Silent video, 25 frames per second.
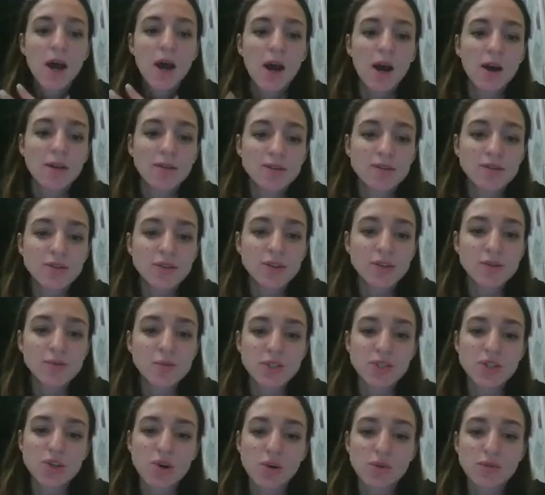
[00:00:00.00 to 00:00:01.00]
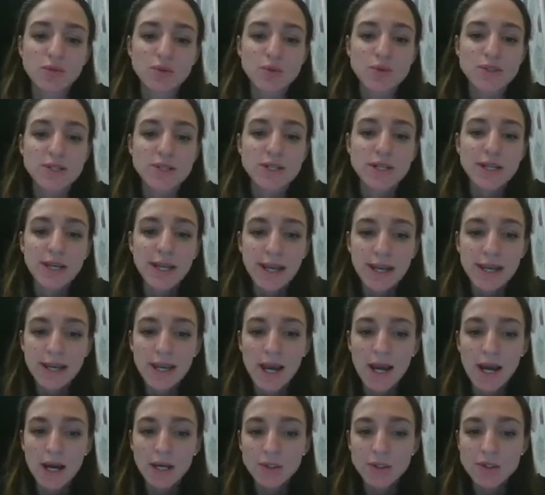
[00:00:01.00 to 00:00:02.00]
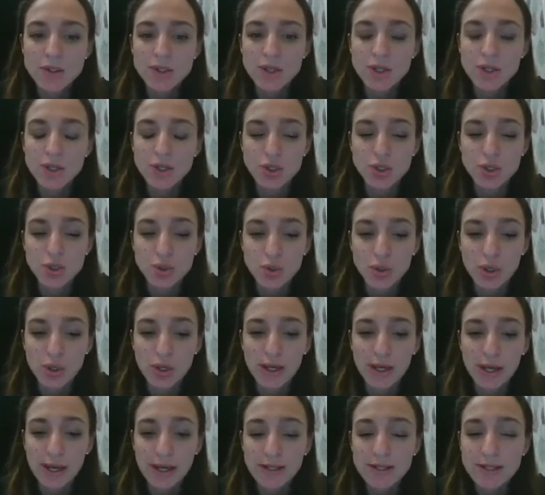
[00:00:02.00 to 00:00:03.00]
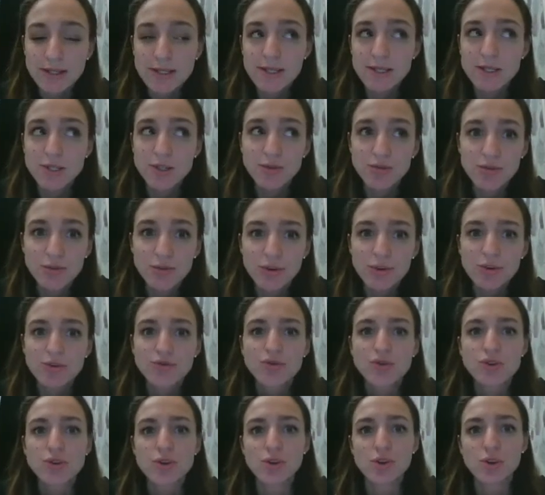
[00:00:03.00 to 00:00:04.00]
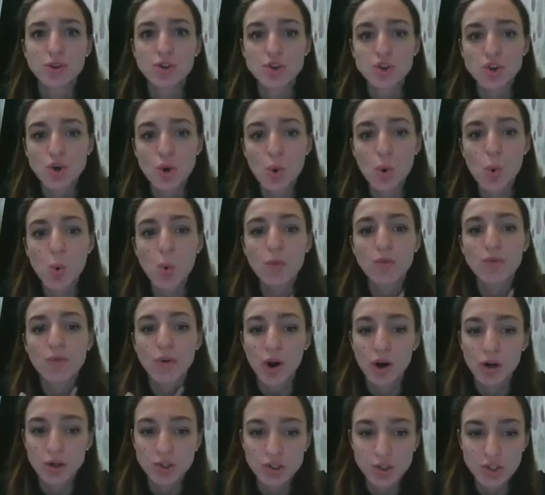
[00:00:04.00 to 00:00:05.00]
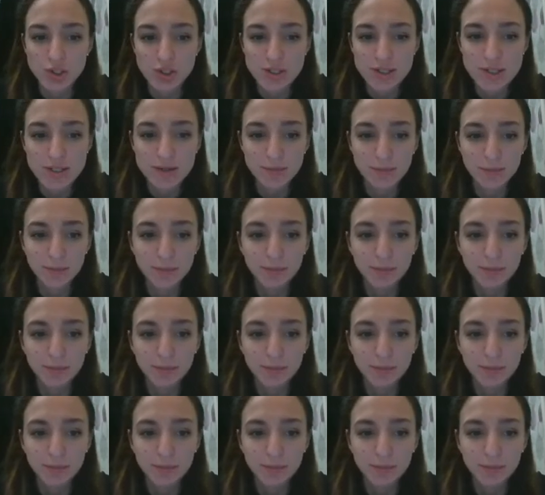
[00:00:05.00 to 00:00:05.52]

the treatment of tooth decay and, uh, to, uh, and different jaw fractures.